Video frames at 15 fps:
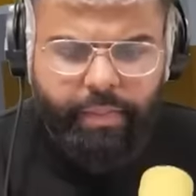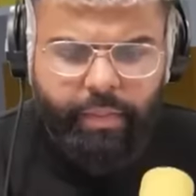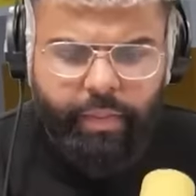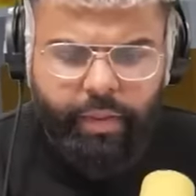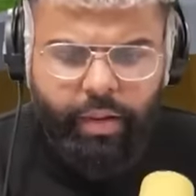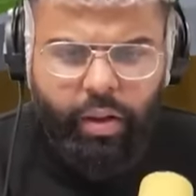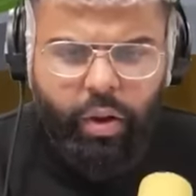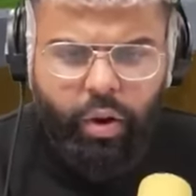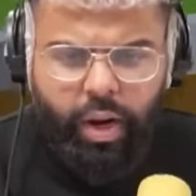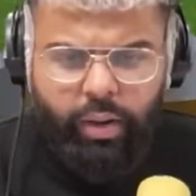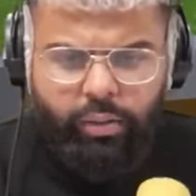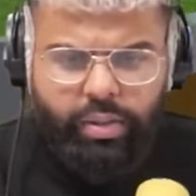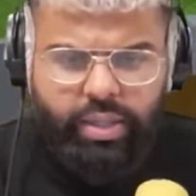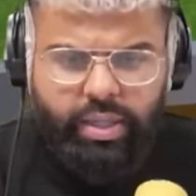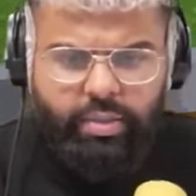Yeah. All right. It
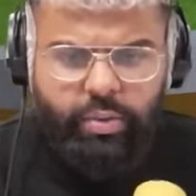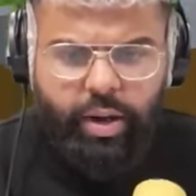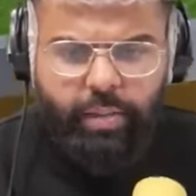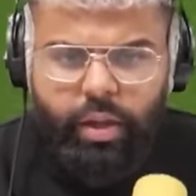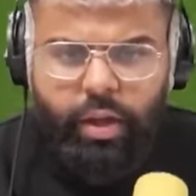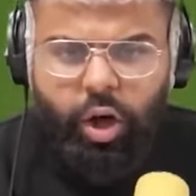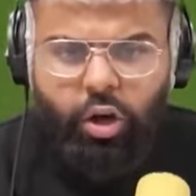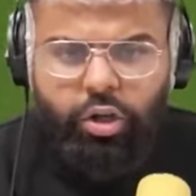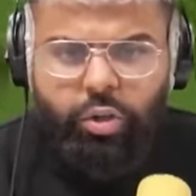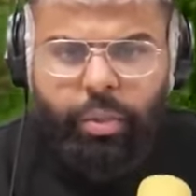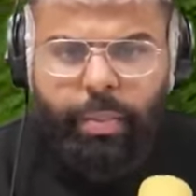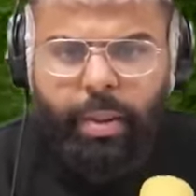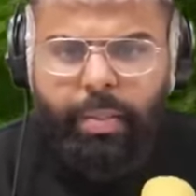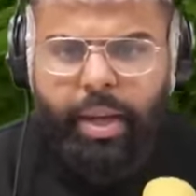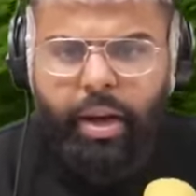was this way. Yo, should we
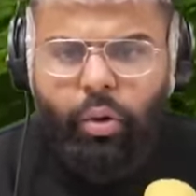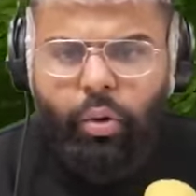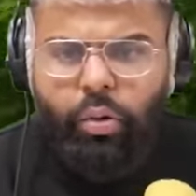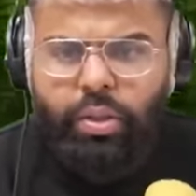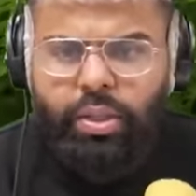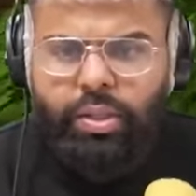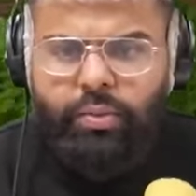maybe get a horse as